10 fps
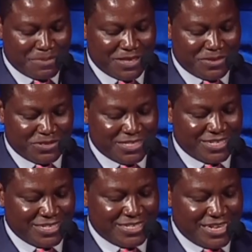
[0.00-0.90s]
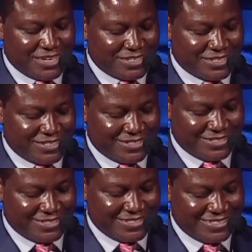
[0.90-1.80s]
Pathogen Detection.
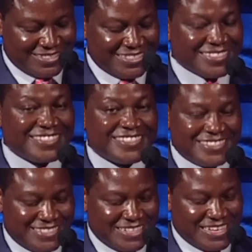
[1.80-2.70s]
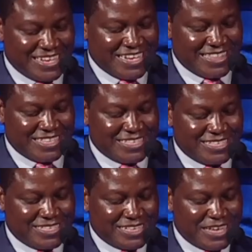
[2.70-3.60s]
Uh, this
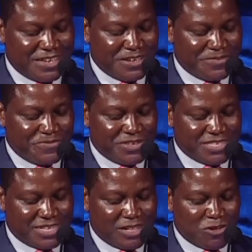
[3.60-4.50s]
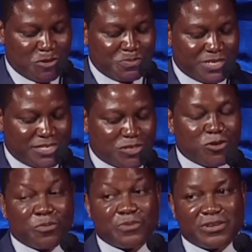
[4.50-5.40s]
is uh, Physical Optics
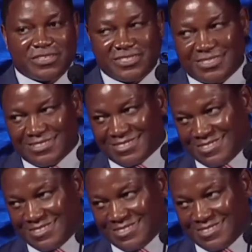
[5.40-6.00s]
Corporation.